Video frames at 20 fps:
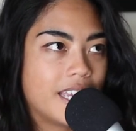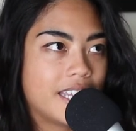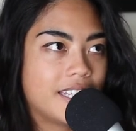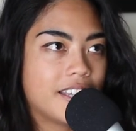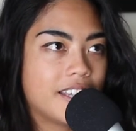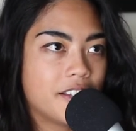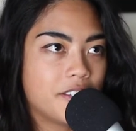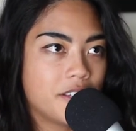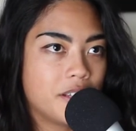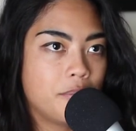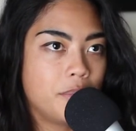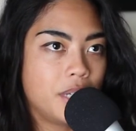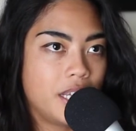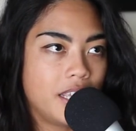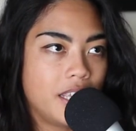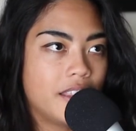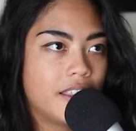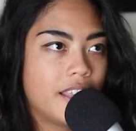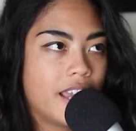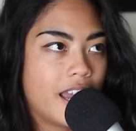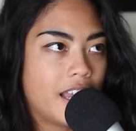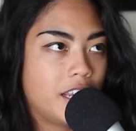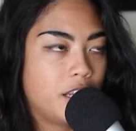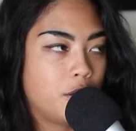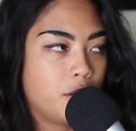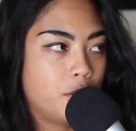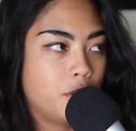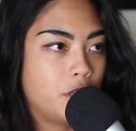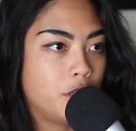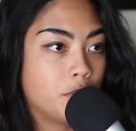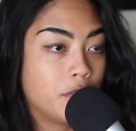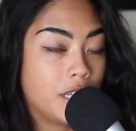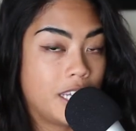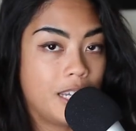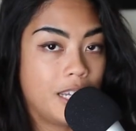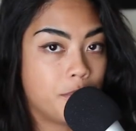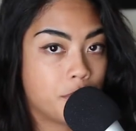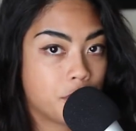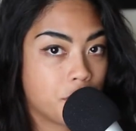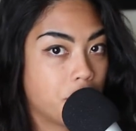doesn't mean that you
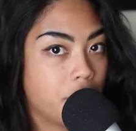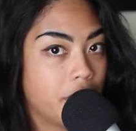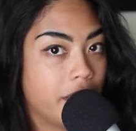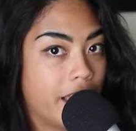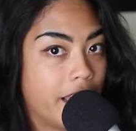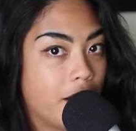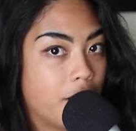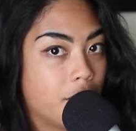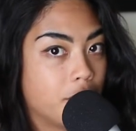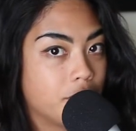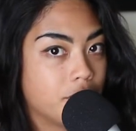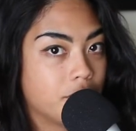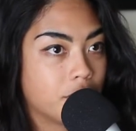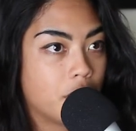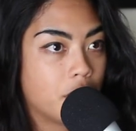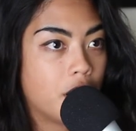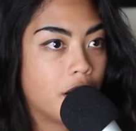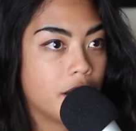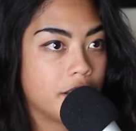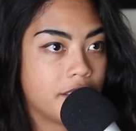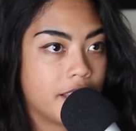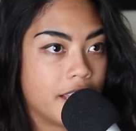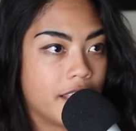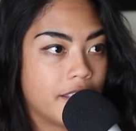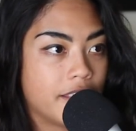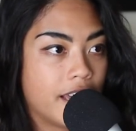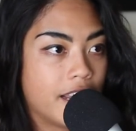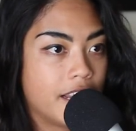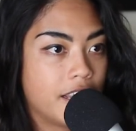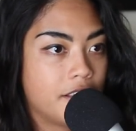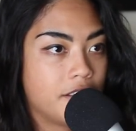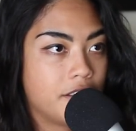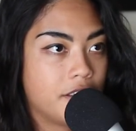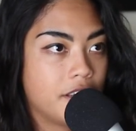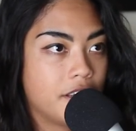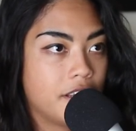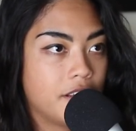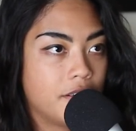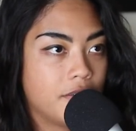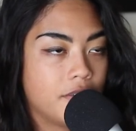keep churning out content that
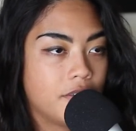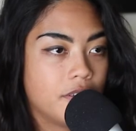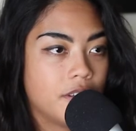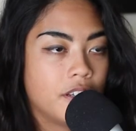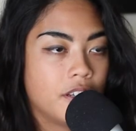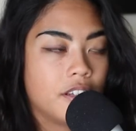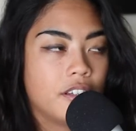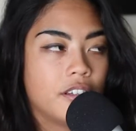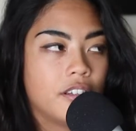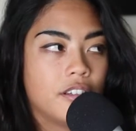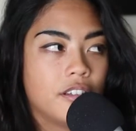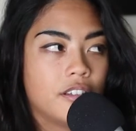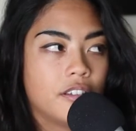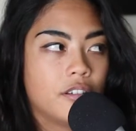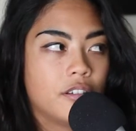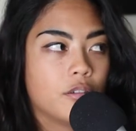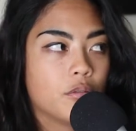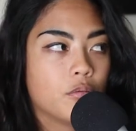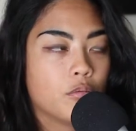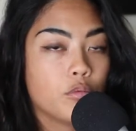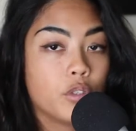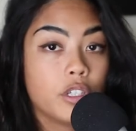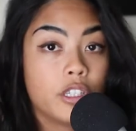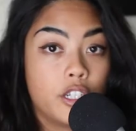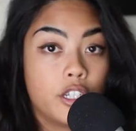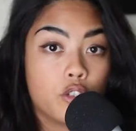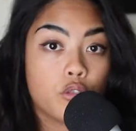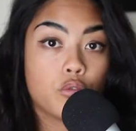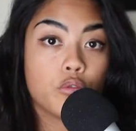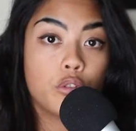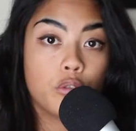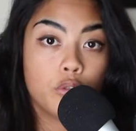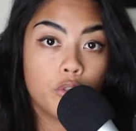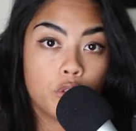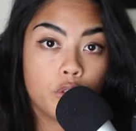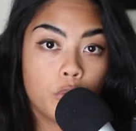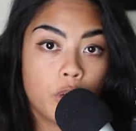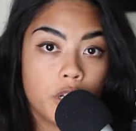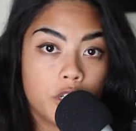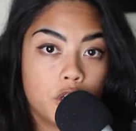isn't really true
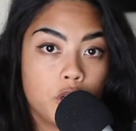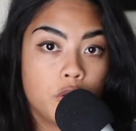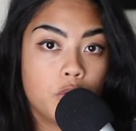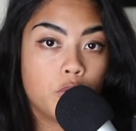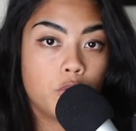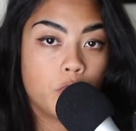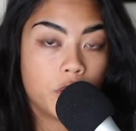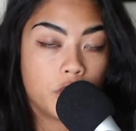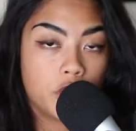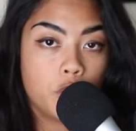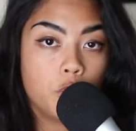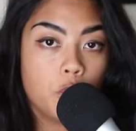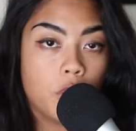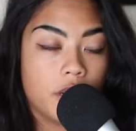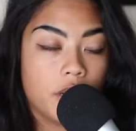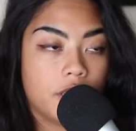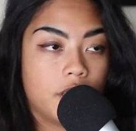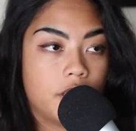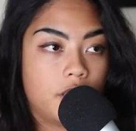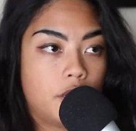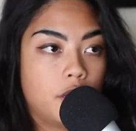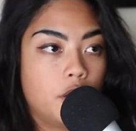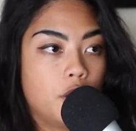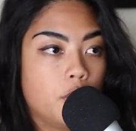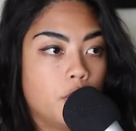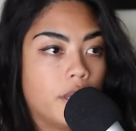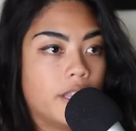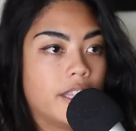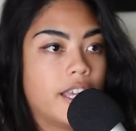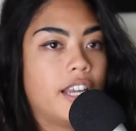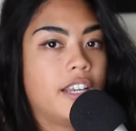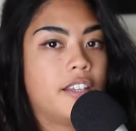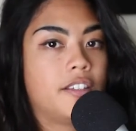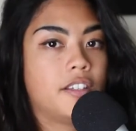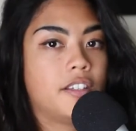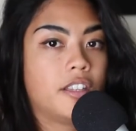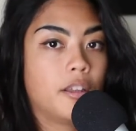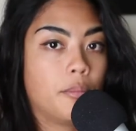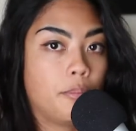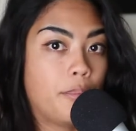to what you want to do, and that
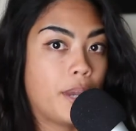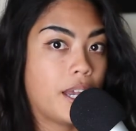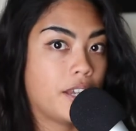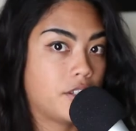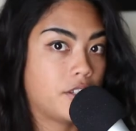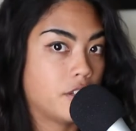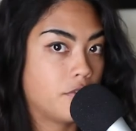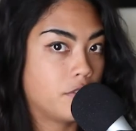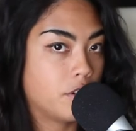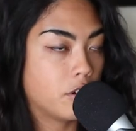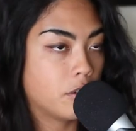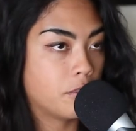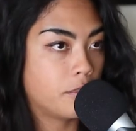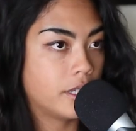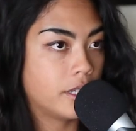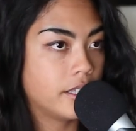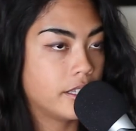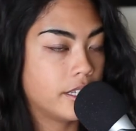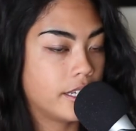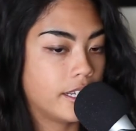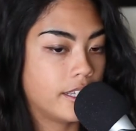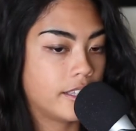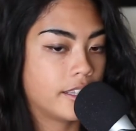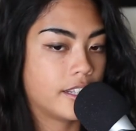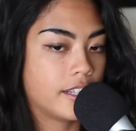isn't the best of your ability.